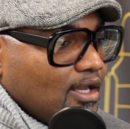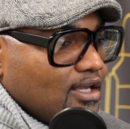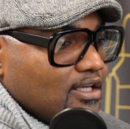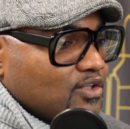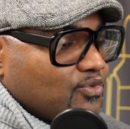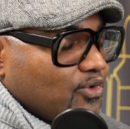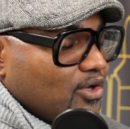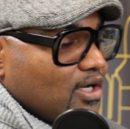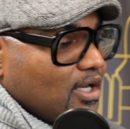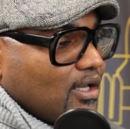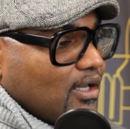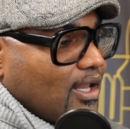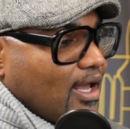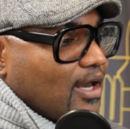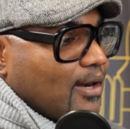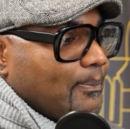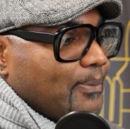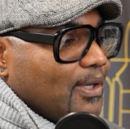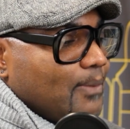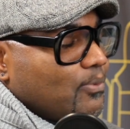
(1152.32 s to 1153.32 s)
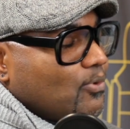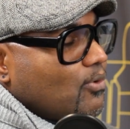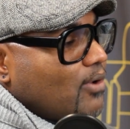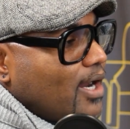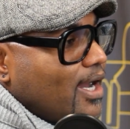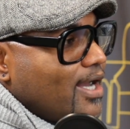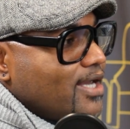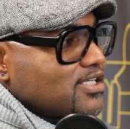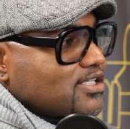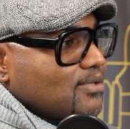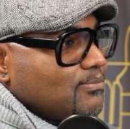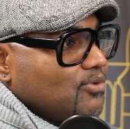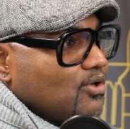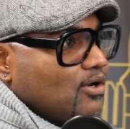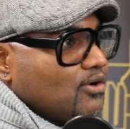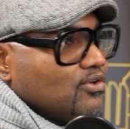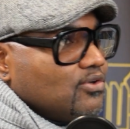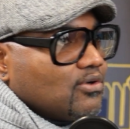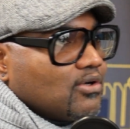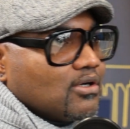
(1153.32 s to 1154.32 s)
It's funny. A lot of people were asking me,
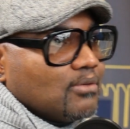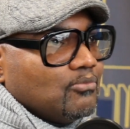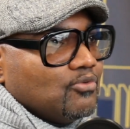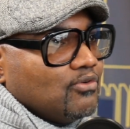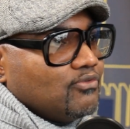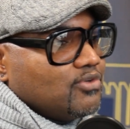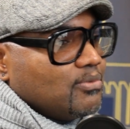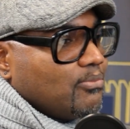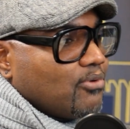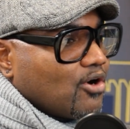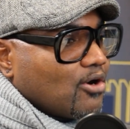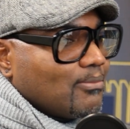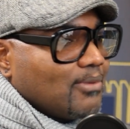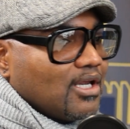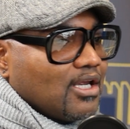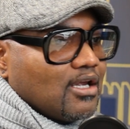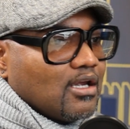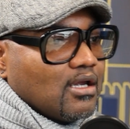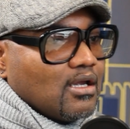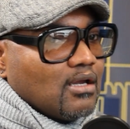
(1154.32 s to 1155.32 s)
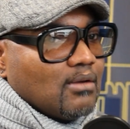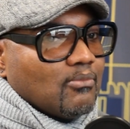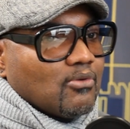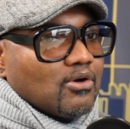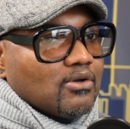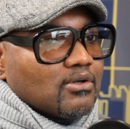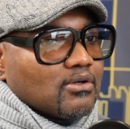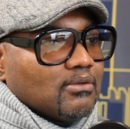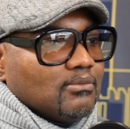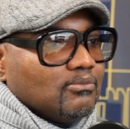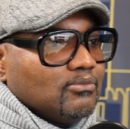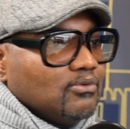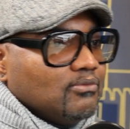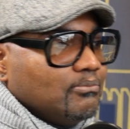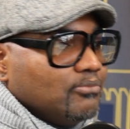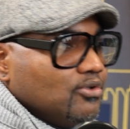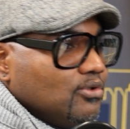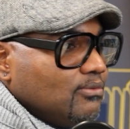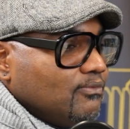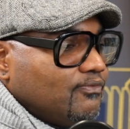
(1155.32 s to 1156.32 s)
"Are you going to move to Birmingham? Are you going to
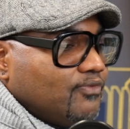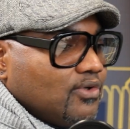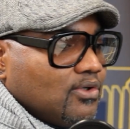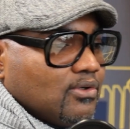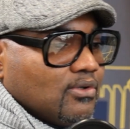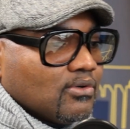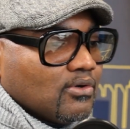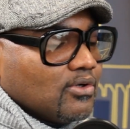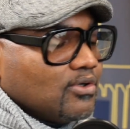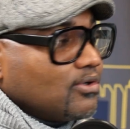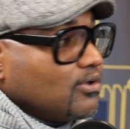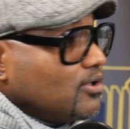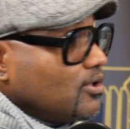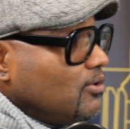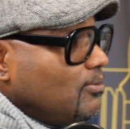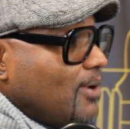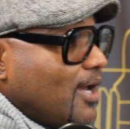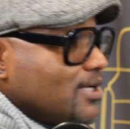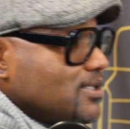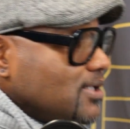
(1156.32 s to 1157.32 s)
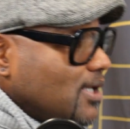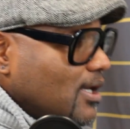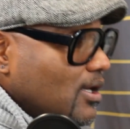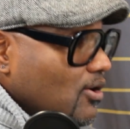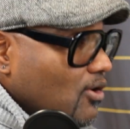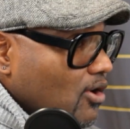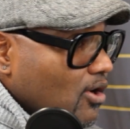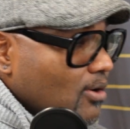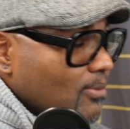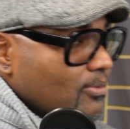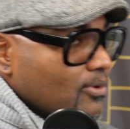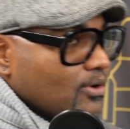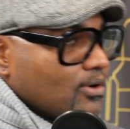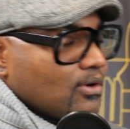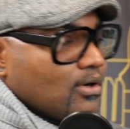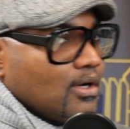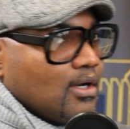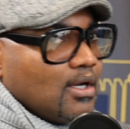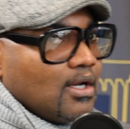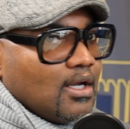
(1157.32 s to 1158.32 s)
move Bloomfield? Are you going to go back to Ann
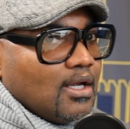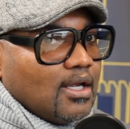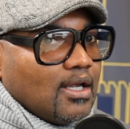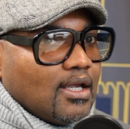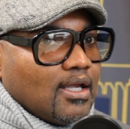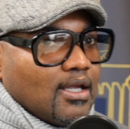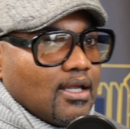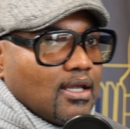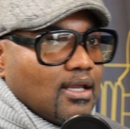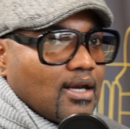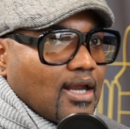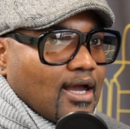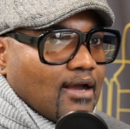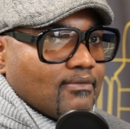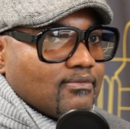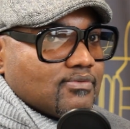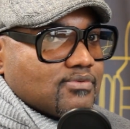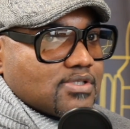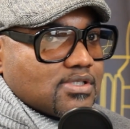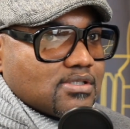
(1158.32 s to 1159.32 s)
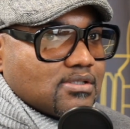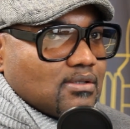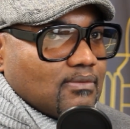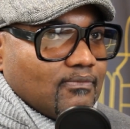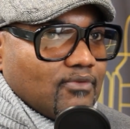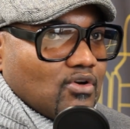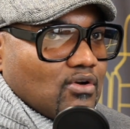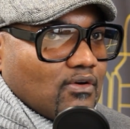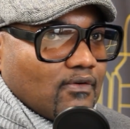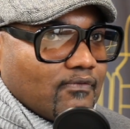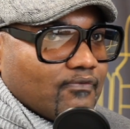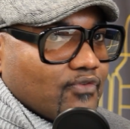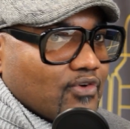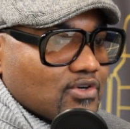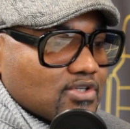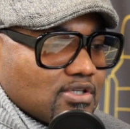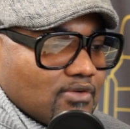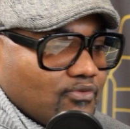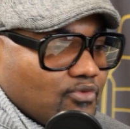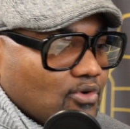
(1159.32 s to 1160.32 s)
Arbor?" And I was,
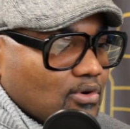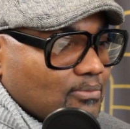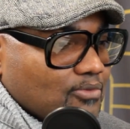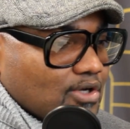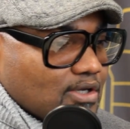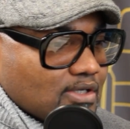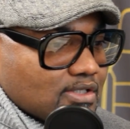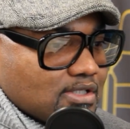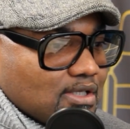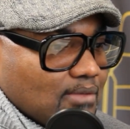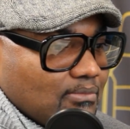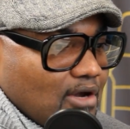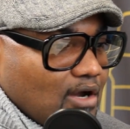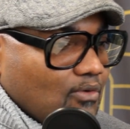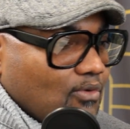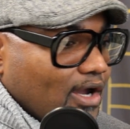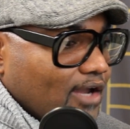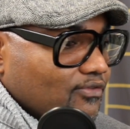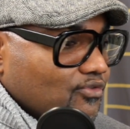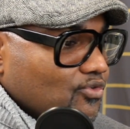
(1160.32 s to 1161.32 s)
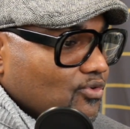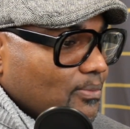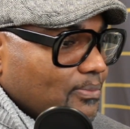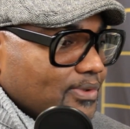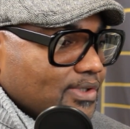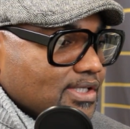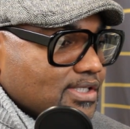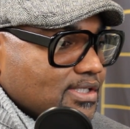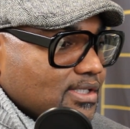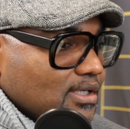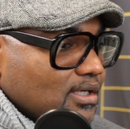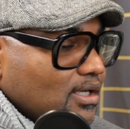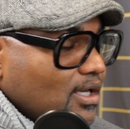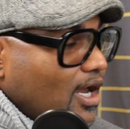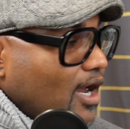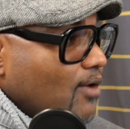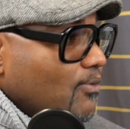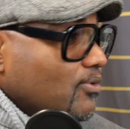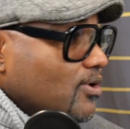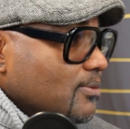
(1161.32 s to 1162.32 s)
first and foremost, I was like, my wife grew up in the city.
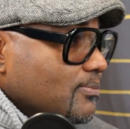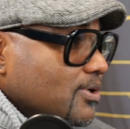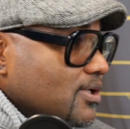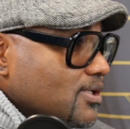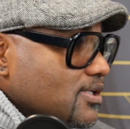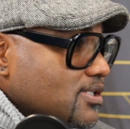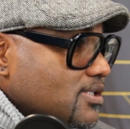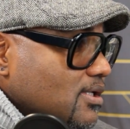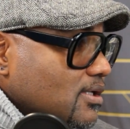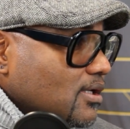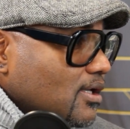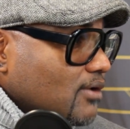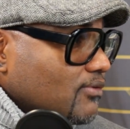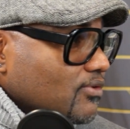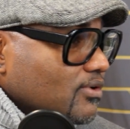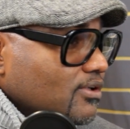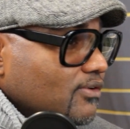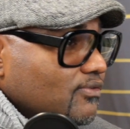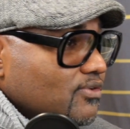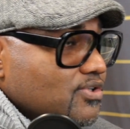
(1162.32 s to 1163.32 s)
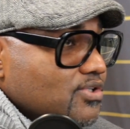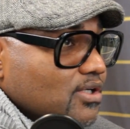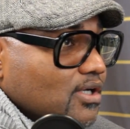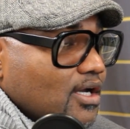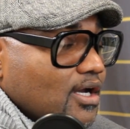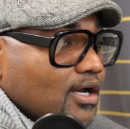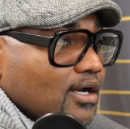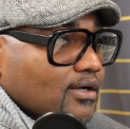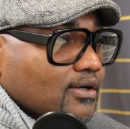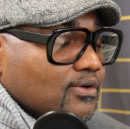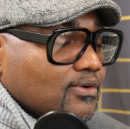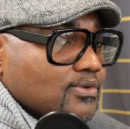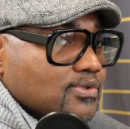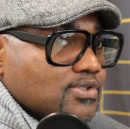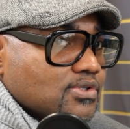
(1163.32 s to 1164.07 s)
I want to be in the city after living in Chicago.